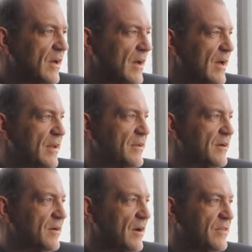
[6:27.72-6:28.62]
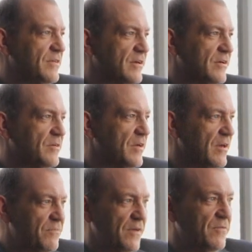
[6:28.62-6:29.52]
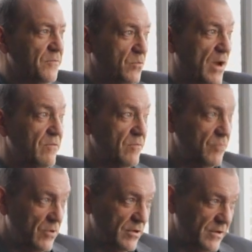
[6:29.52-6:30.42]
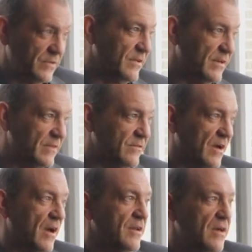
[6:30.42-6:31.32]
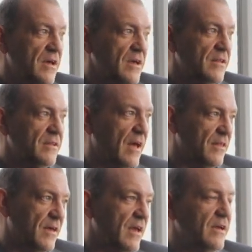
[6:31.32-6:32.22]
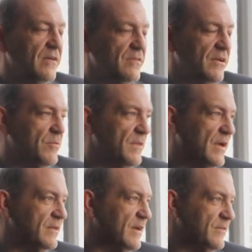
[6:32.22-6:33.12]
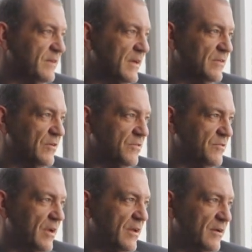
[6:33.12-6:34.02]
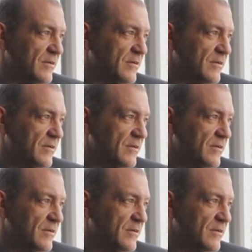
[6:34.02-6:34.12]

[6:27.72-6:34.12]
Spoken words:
And I think if Dwayne Vermeulen is in that side, they easily win that test against Australia.